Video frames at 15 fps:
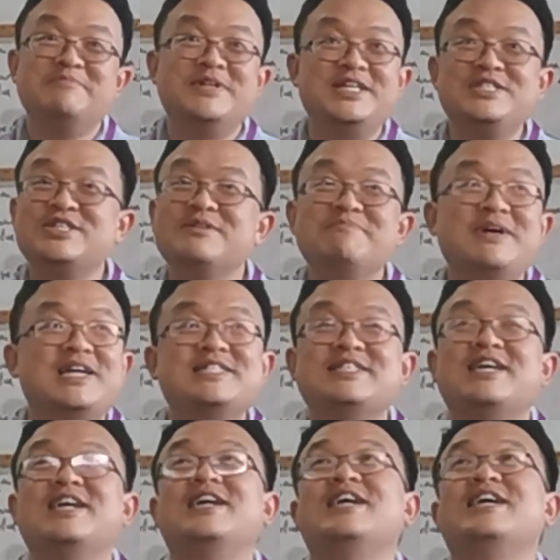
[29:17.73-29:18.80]
Malaysian
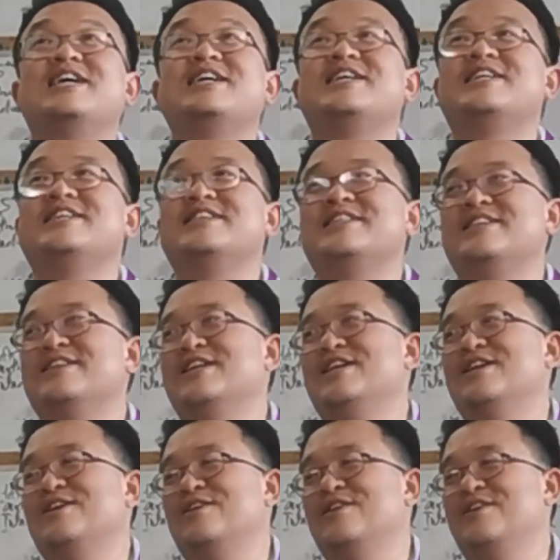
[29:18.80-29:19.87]
bats are
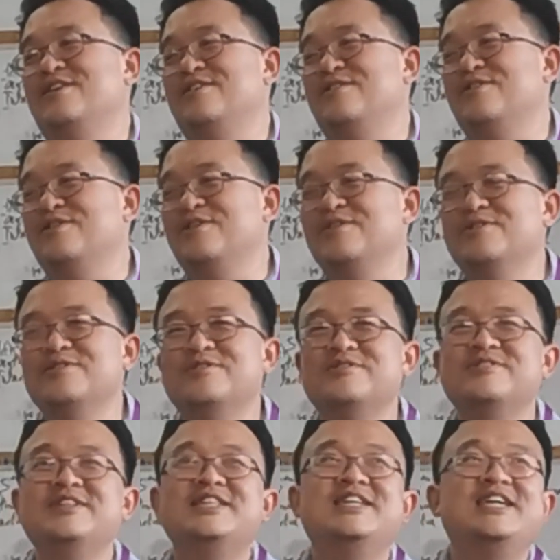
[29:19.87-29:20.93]
a
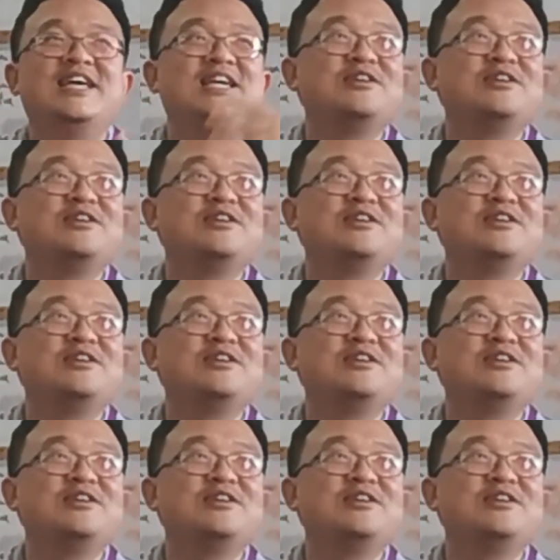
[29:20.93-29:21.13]
whole